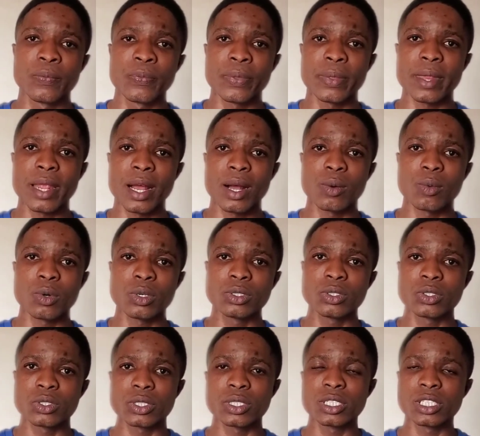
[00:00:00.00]
Now what
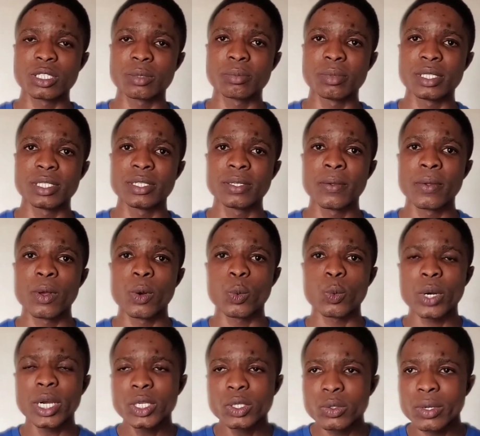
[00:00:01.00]
does this mean?
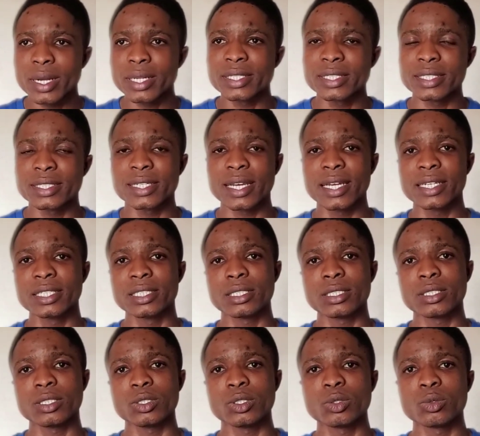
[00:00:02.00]
When you are designing,
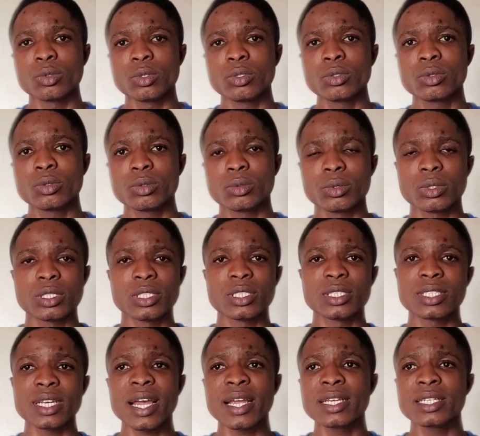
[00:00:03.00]
you want
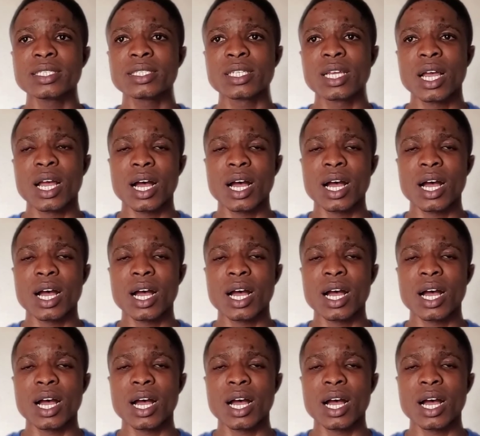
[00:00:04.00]
designs